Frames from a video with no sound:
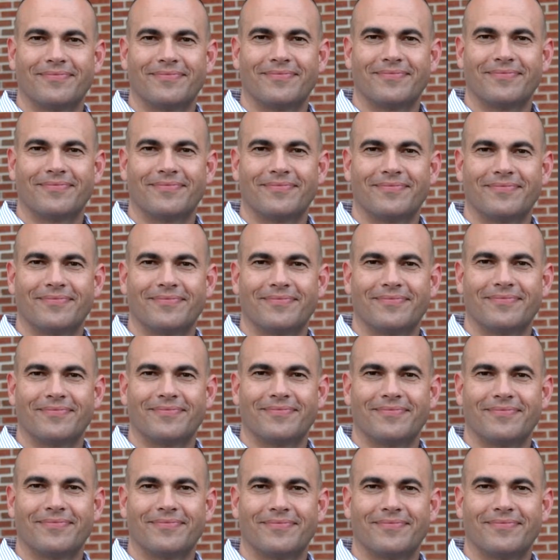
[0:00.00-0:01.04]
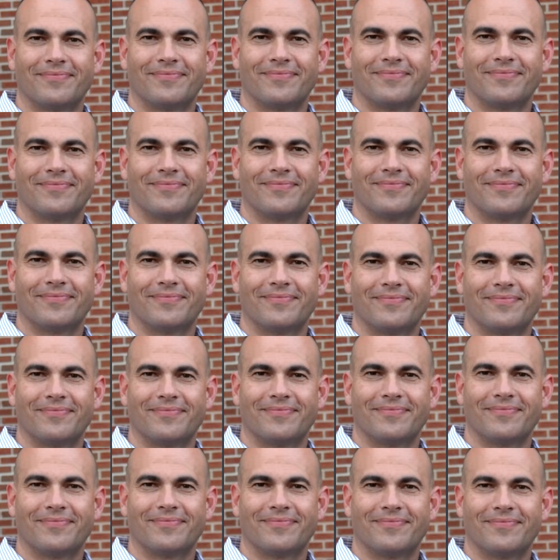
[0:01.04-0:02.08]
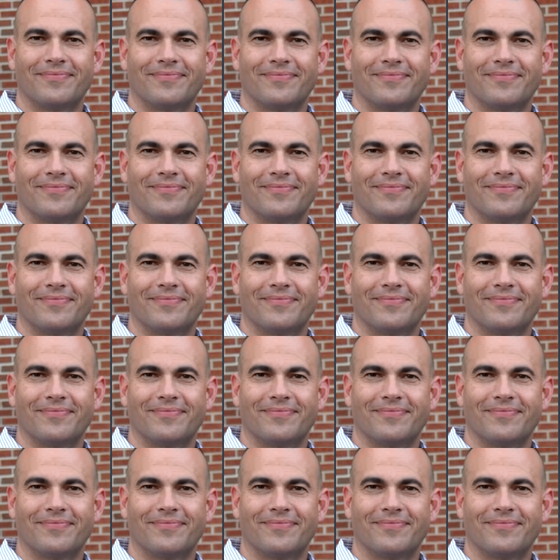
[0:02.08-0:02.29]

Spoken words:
(no one is talking)